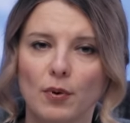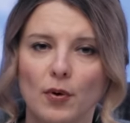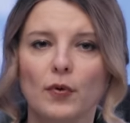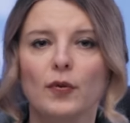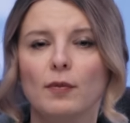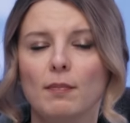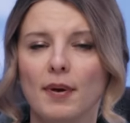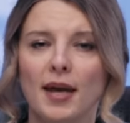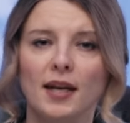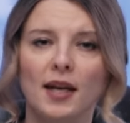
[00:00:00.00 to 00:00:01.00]
both
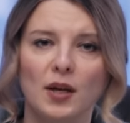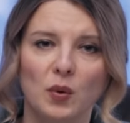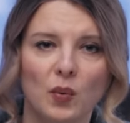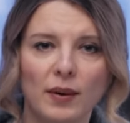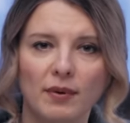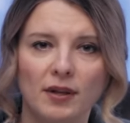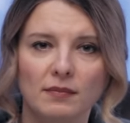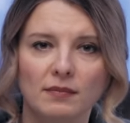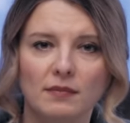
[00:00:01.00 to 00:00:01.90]
men and women,